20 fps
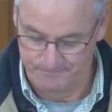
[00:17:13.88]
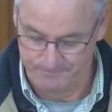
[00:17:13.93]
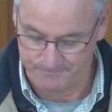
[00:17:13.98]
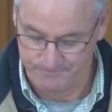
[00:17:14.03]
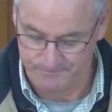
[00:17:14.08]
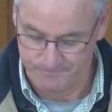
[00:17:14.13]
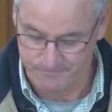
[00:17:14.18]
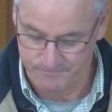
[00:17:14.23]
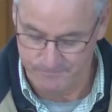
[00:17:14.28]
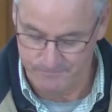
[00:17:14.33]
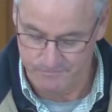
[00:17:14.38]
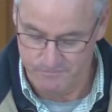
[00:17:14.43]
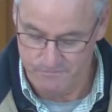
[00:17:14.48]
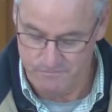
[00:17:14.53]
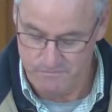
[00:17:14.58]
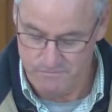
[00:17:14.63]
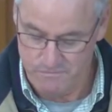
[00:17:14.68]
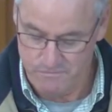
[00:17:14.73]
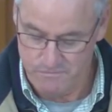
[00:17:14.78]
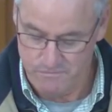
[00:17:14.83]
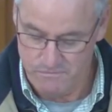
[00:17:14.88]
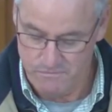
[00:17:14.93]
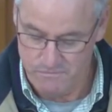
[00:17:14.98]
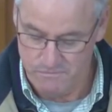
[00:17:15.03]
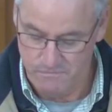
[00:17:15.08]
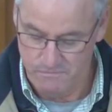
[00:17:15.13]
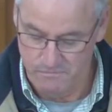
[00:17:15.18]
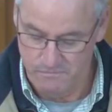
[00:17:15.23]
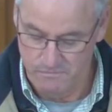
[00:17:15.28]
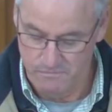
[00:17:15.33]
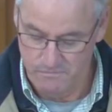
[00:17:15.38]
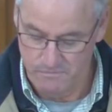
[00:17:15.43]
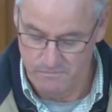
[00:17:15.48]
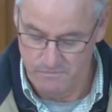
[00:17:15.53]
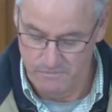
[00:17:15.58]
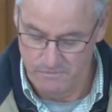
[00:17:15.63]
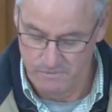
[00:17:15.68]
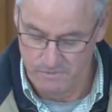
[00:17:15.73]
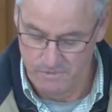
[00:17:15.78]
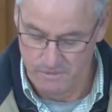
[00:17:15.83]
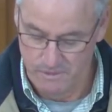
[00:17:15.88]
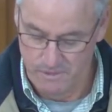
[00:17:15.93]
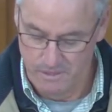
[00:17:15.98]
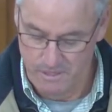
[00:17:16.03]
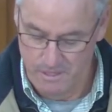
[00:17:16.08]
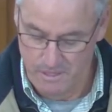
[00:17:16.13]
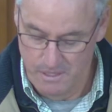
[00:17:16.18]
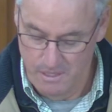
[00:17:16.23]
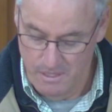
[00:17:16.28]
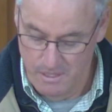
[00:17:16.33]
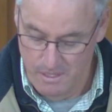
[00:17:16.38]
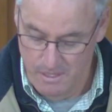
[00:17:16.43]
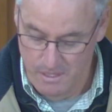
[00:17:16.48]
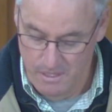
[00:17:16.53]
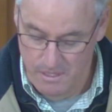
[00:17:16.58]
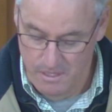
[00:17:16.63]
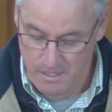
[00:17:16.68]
(silence)